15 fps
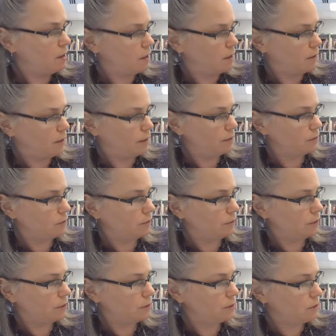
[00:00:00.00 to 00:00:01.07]
All right, so I'm
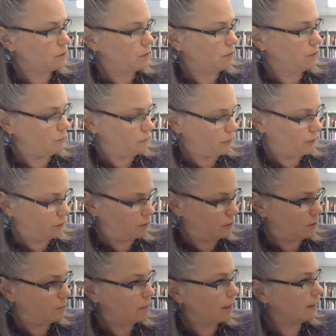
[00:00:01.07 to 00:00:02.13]
going to start with
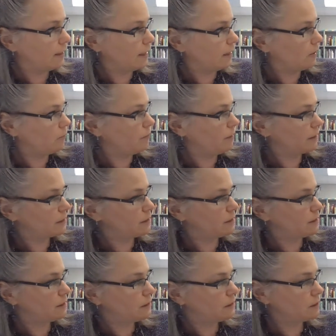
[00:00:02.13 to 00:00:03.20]
my yellow
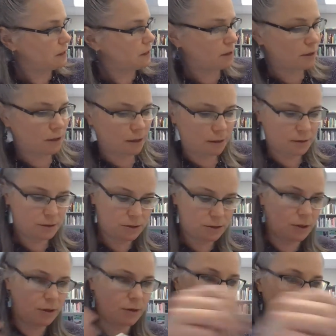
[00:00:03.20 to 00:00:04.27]
mixes. I'm going to
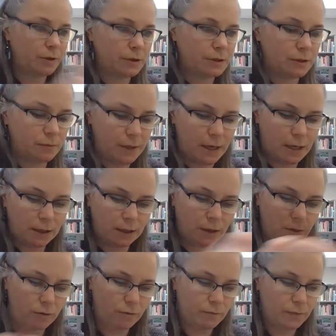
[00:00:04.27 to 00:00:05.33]
start with some
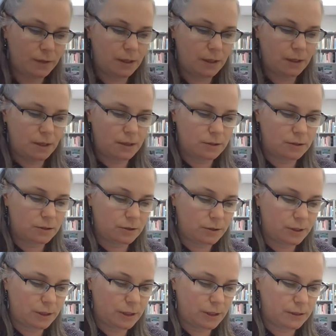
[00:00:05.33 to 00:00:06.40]
yellow. So I'm
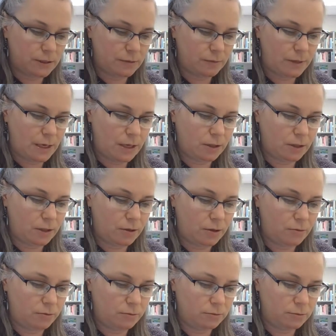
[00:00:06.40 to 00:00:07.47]
going to get some
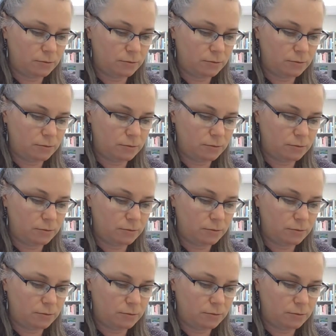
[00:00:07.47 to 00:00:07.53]
yellow,